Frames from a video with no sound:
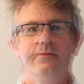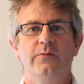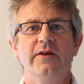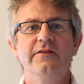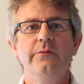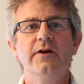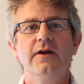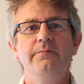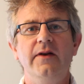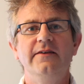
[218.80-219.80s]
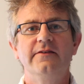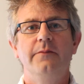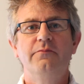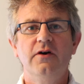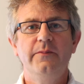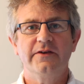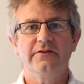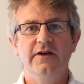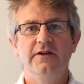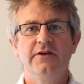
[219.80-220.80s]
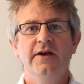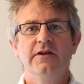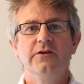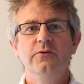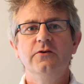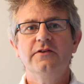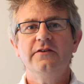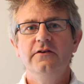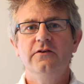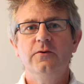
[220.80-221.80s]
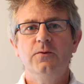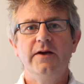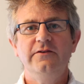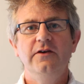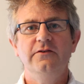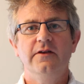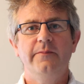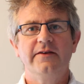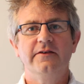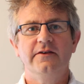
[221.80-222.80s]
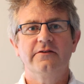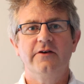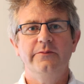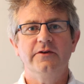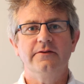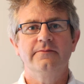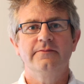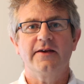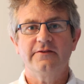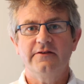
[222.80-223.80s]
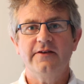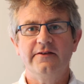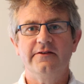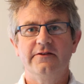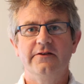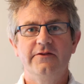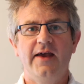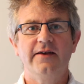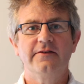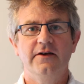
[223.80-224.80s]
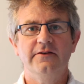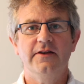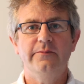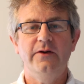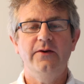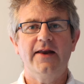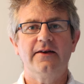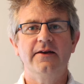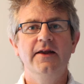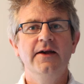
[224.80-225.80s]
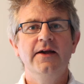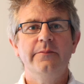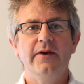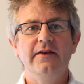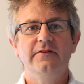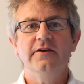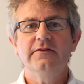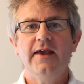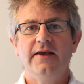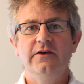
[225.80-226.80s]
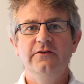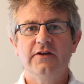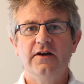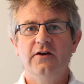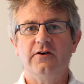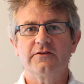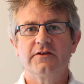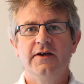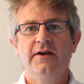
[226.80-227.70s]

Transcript: When someone completes a proper search, Google doesn't always use the meta description. That's a sentence of text under the blue headline, but it does get used a lot.